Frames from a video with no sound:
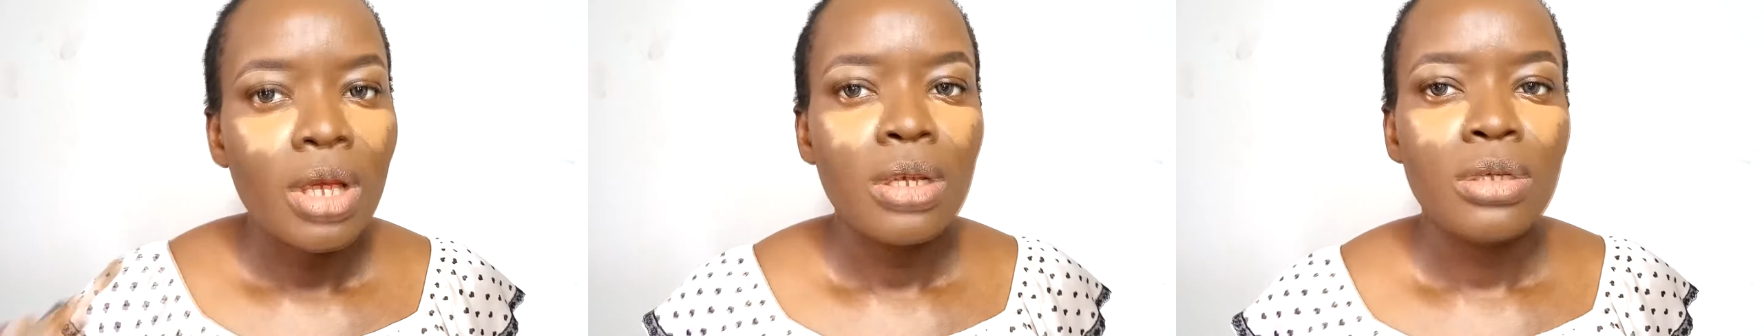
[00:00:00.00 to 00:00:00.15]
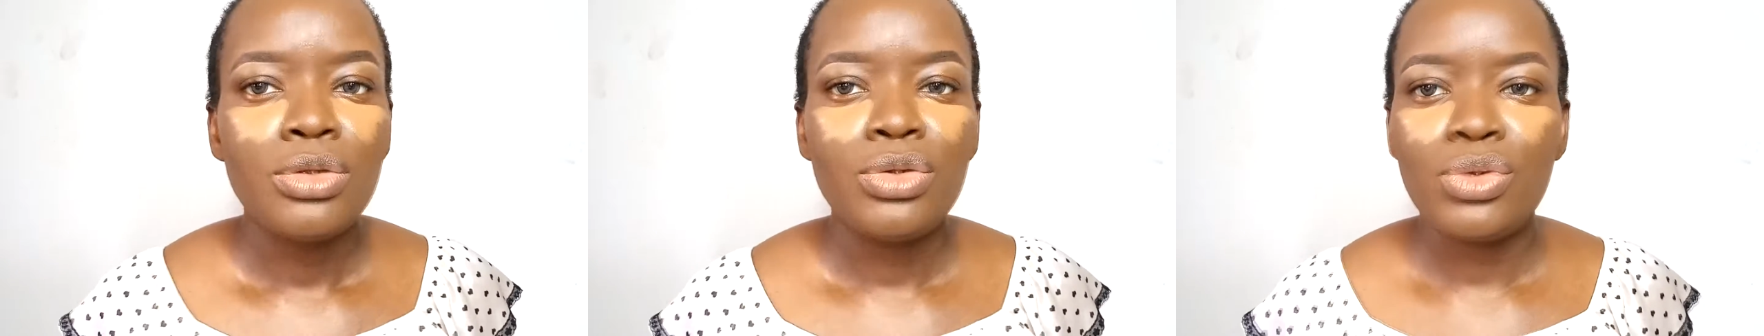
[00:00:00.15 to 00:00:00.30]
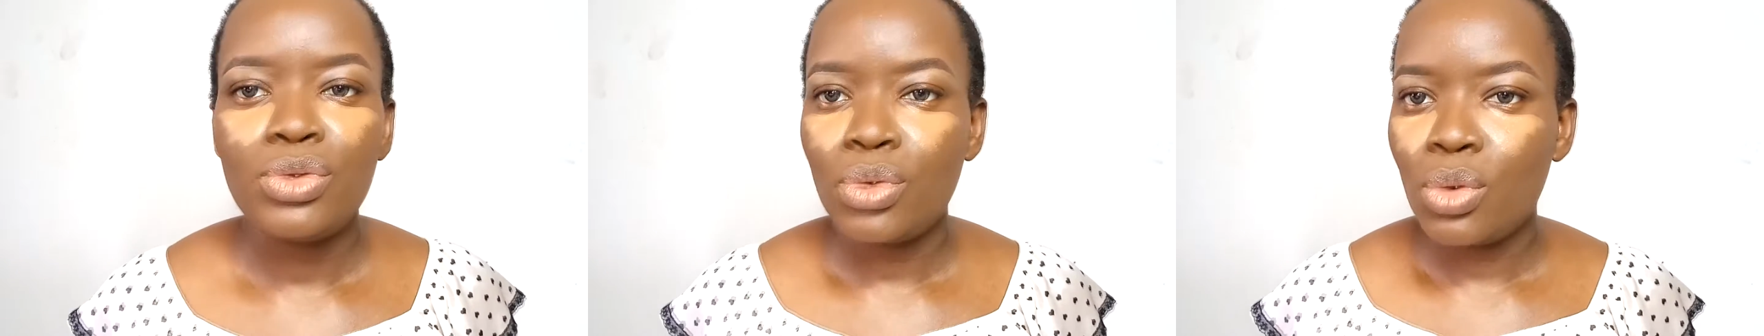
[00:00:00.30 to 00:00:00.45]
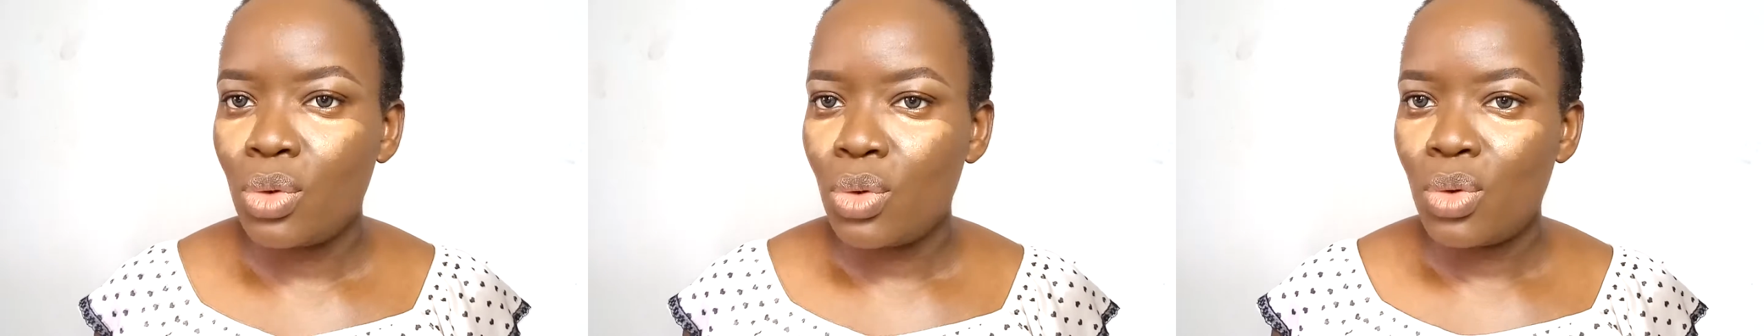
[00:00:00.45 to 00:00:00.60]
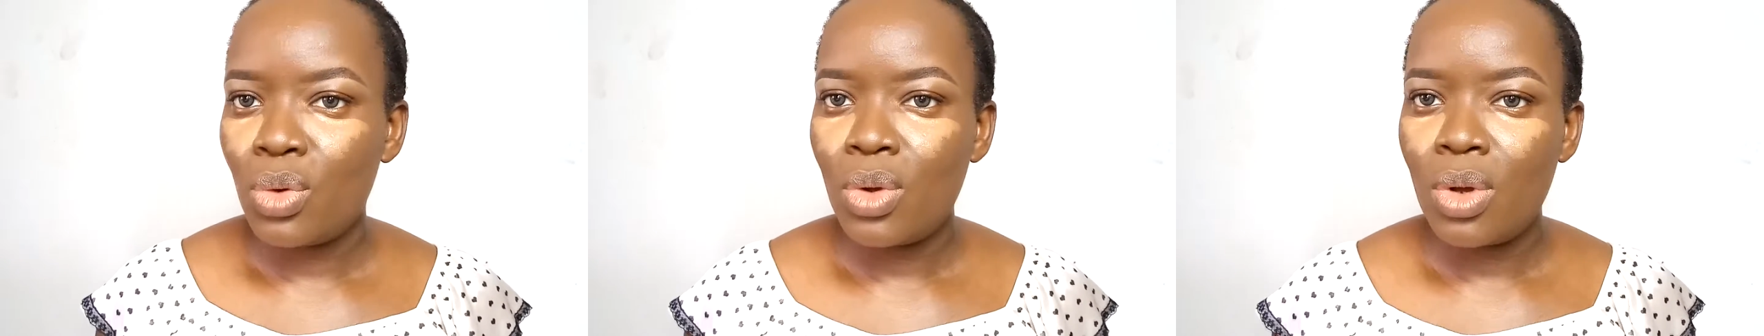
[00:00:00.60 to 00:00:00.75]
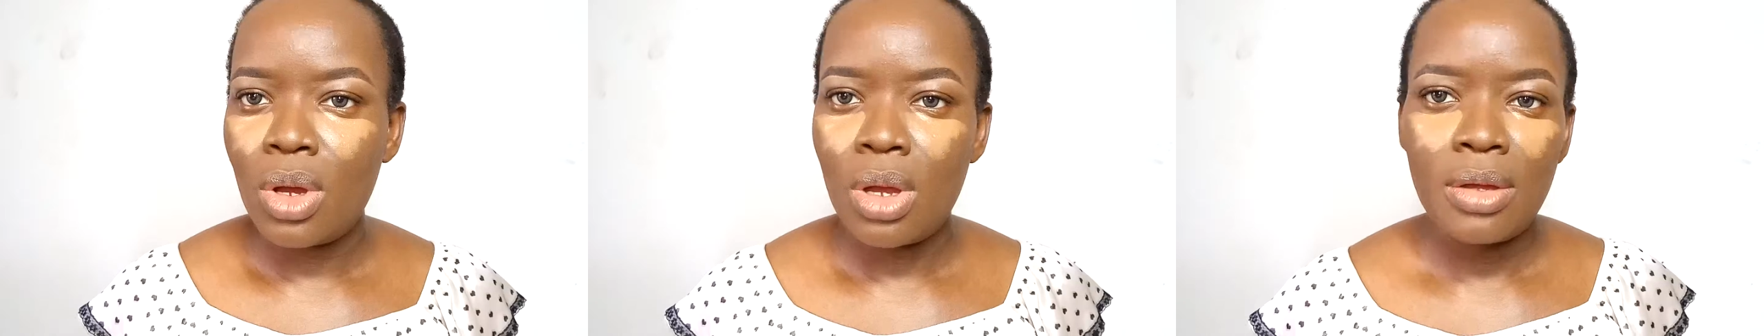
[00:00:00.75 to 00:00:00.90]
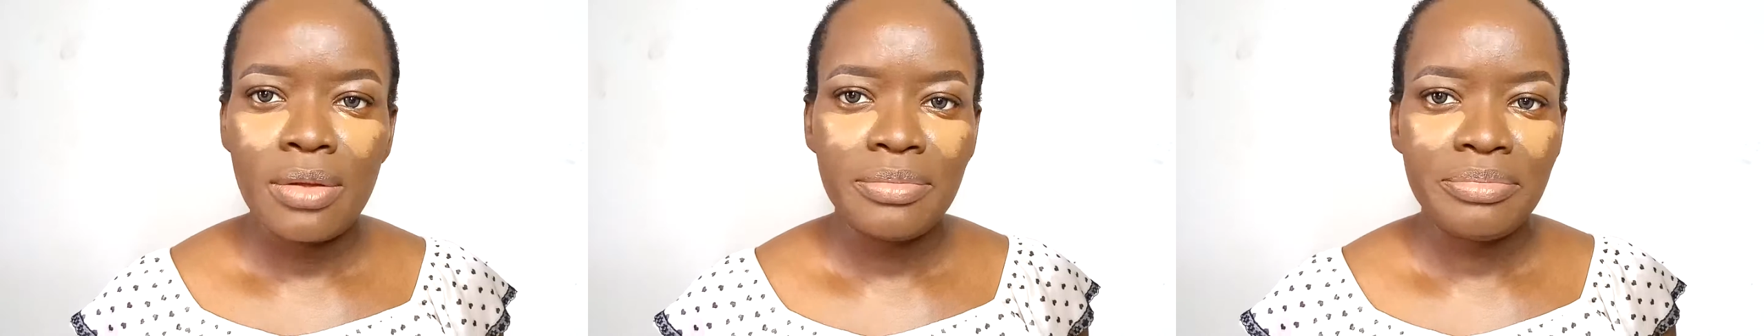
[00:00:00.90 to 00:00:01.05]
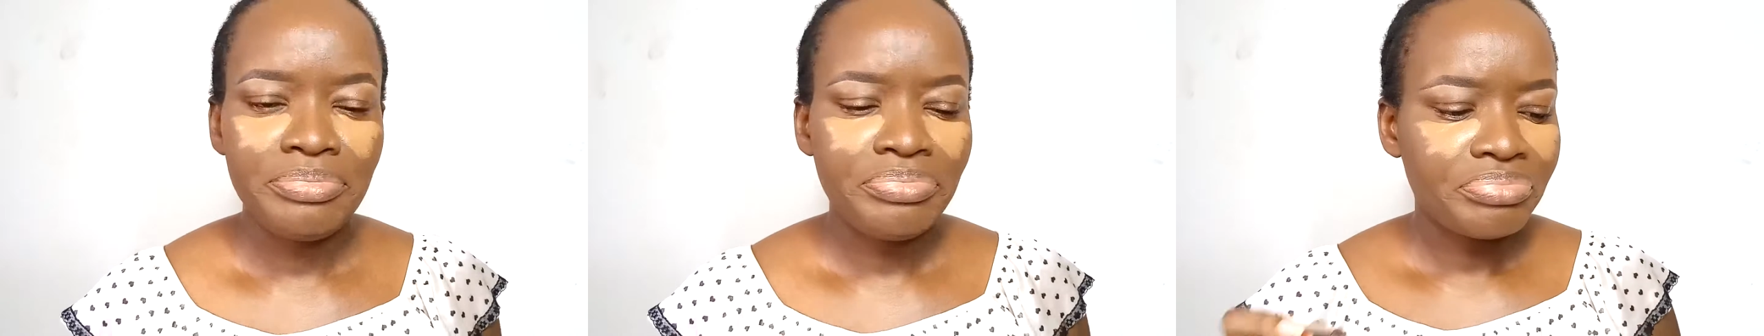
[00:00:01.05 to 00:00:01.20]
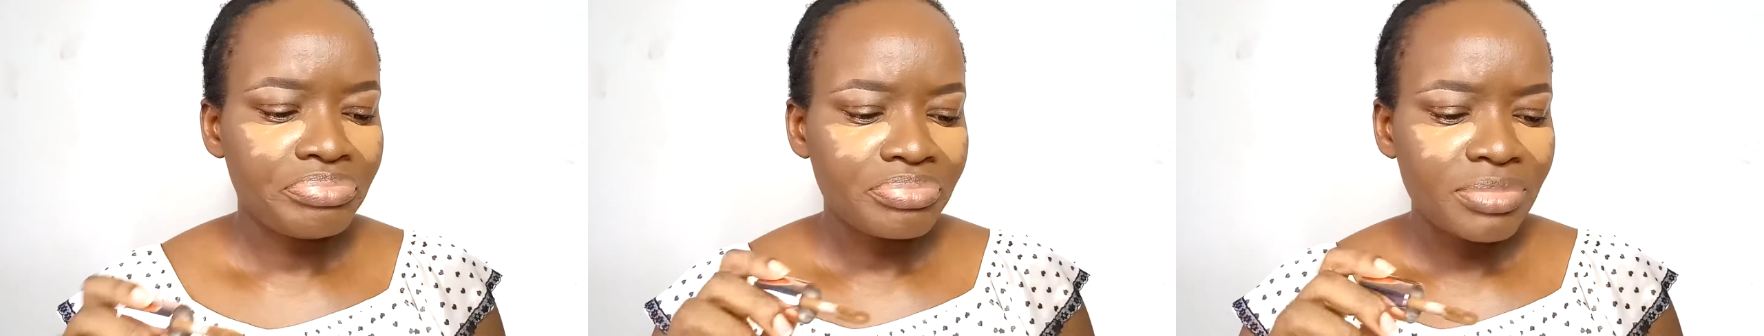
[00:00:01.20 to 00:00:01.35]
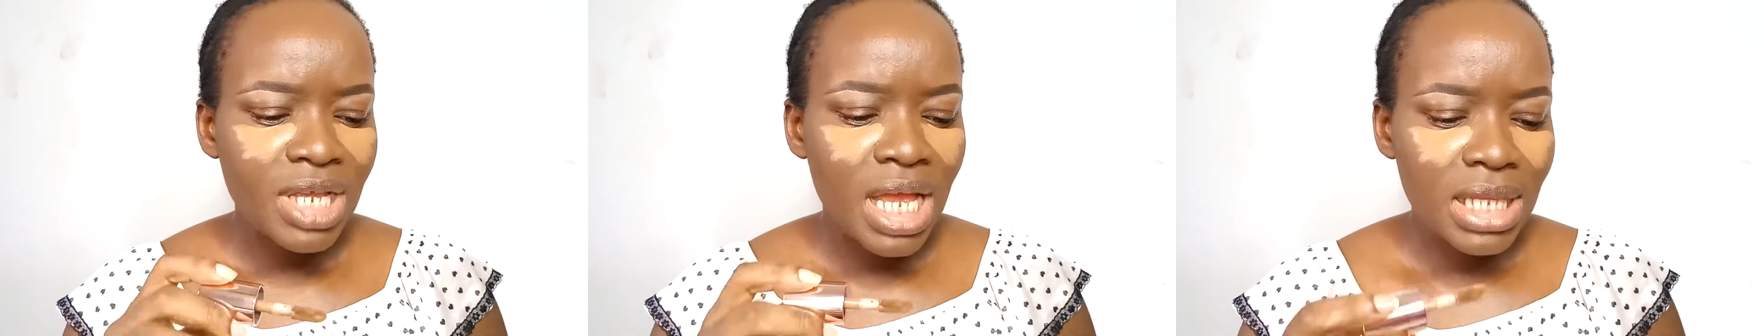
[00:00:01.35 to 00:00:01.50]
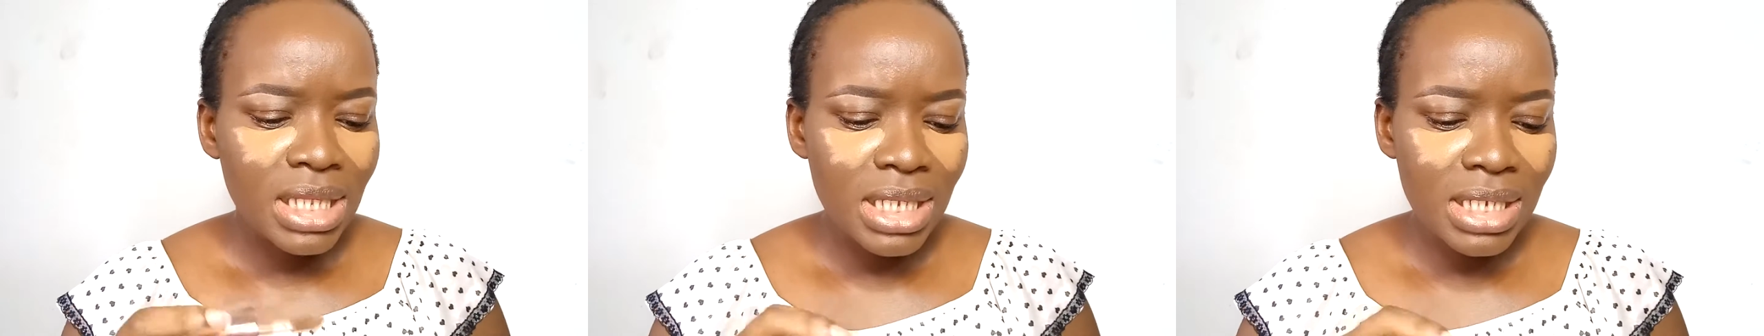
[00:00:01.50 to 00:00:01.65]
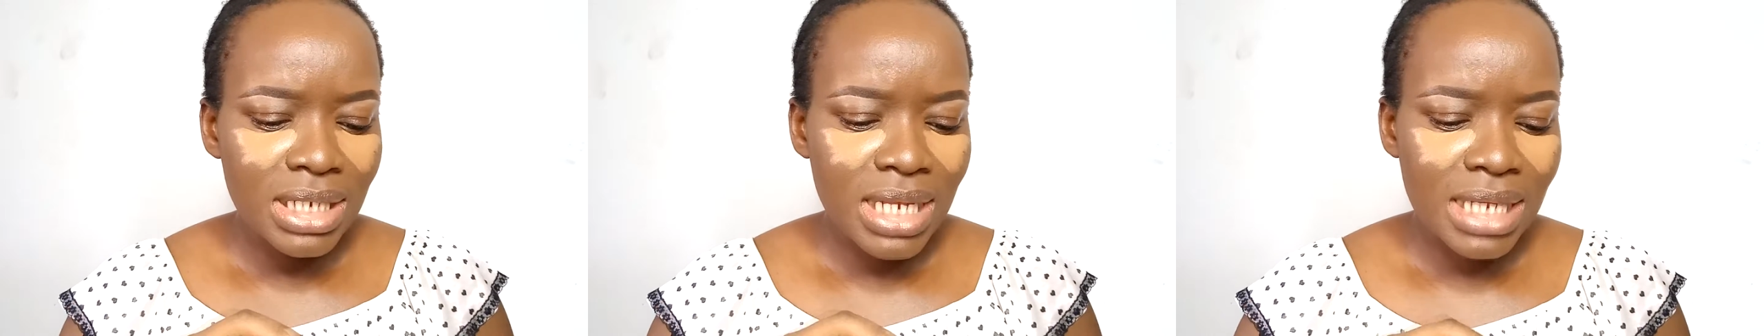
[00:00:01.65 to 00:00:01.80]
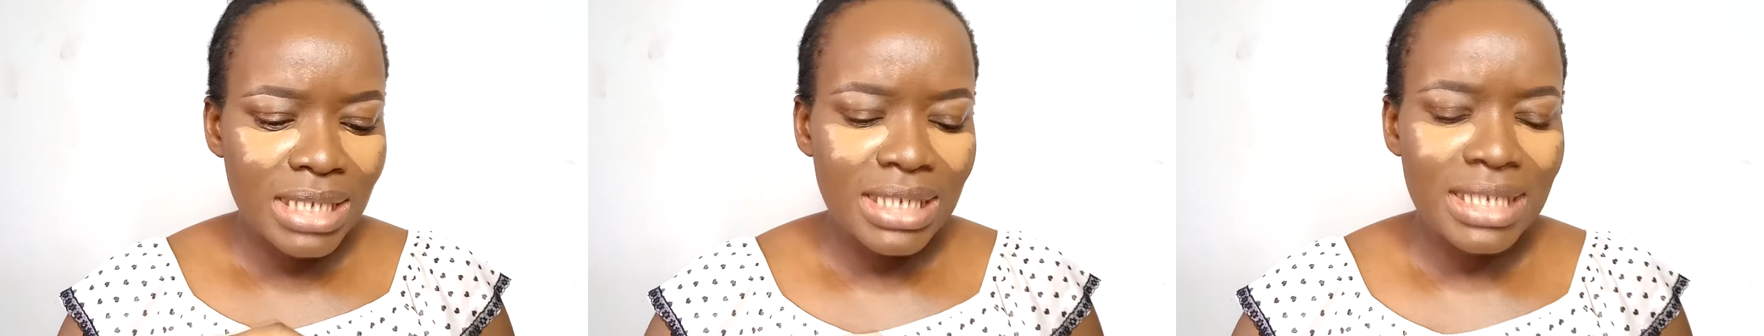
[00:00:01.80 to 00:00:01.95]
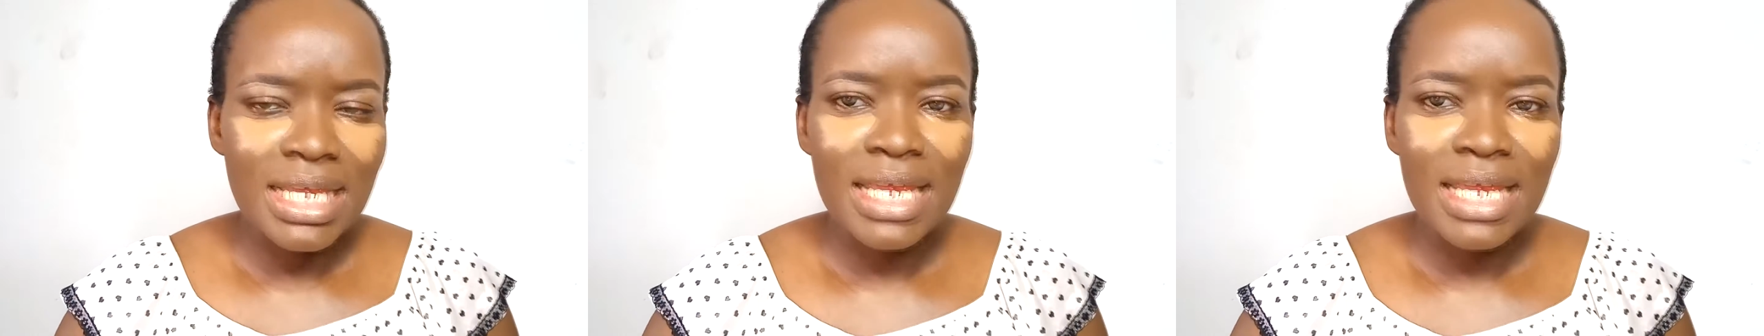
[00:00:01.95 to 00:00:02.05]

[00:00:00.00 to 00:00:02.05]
So I think that's